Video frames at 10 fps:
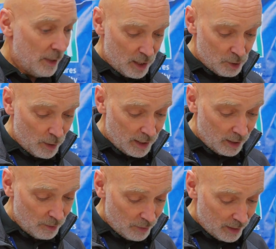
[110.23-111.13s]
because we
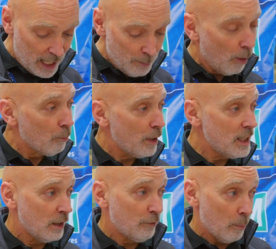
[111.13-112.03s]
can keep on
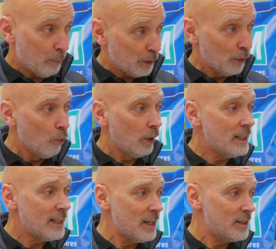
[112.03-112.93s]
breeding for
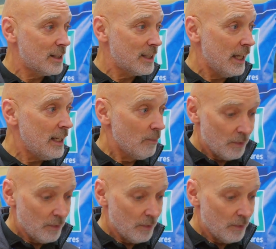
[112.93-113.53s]
purely density